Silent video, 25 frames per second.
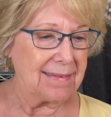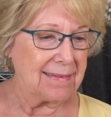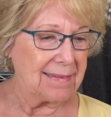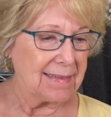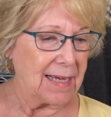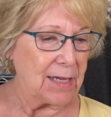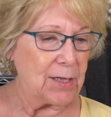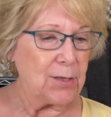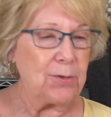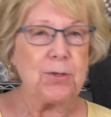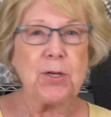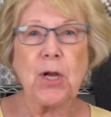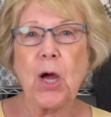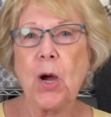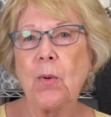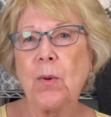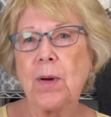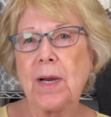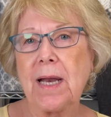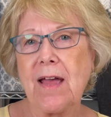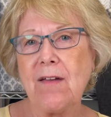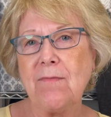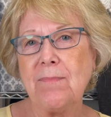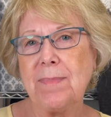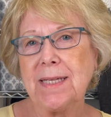let you know
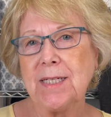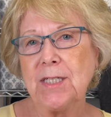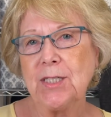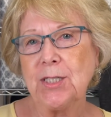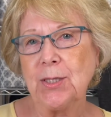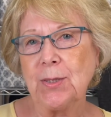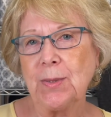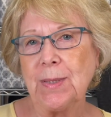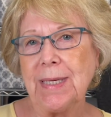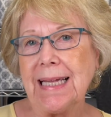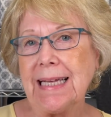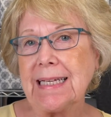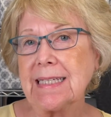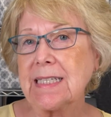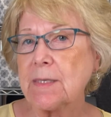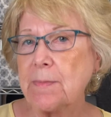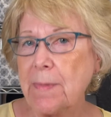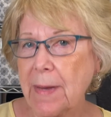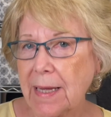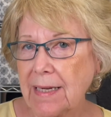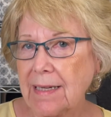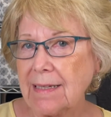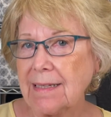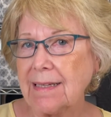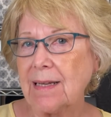what I've been doing. It's
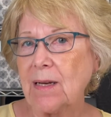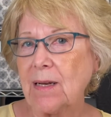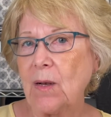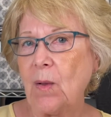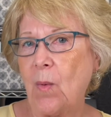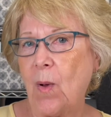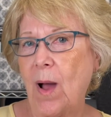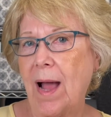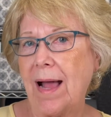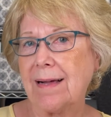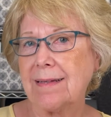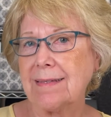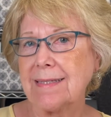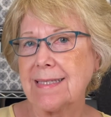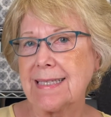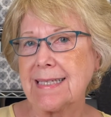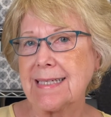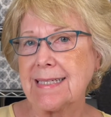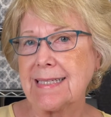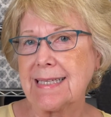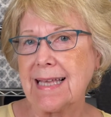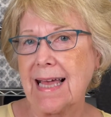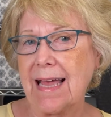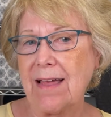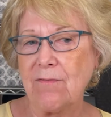been a little while
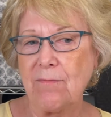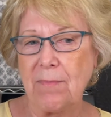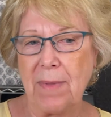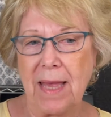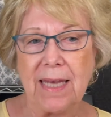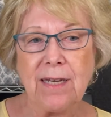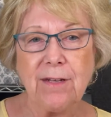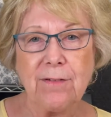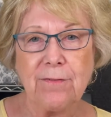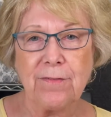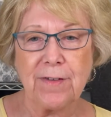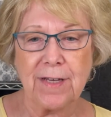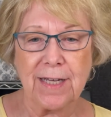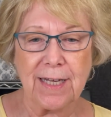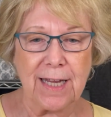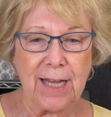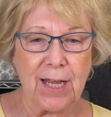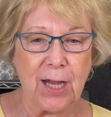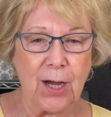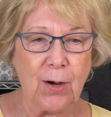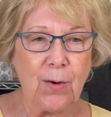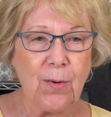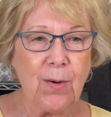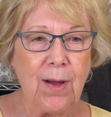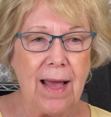since I've made a
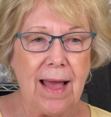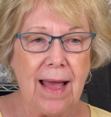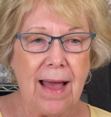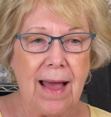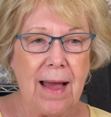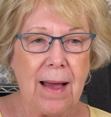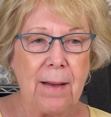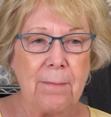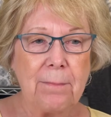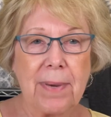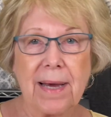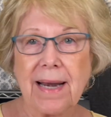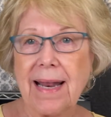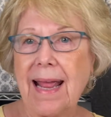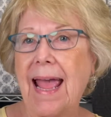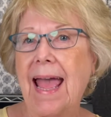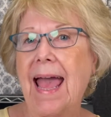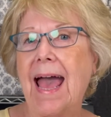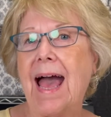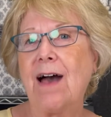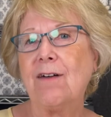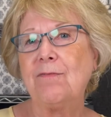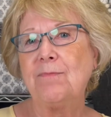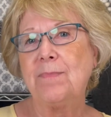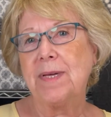video, but I
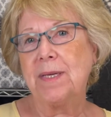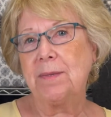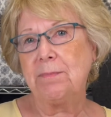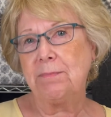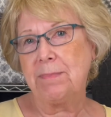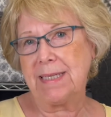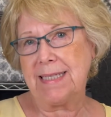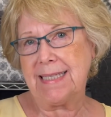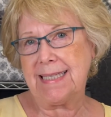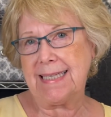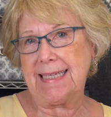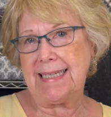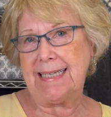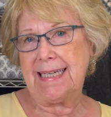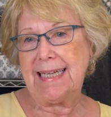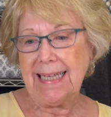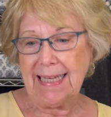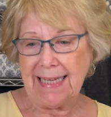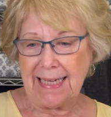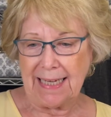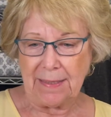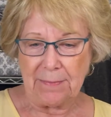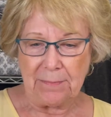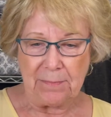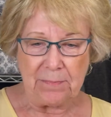have been busy
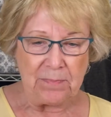knitting.